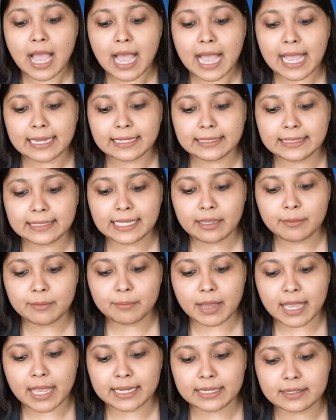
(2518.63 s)
IT
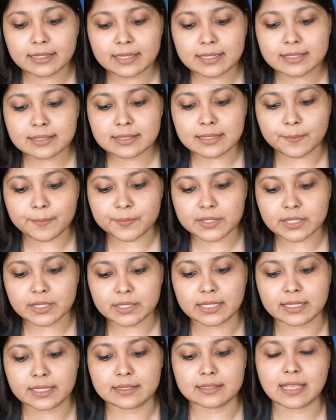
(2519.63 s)
minus
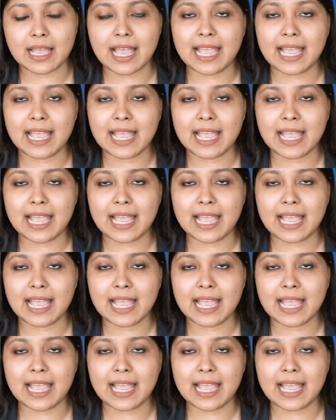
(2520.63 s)
subsidies.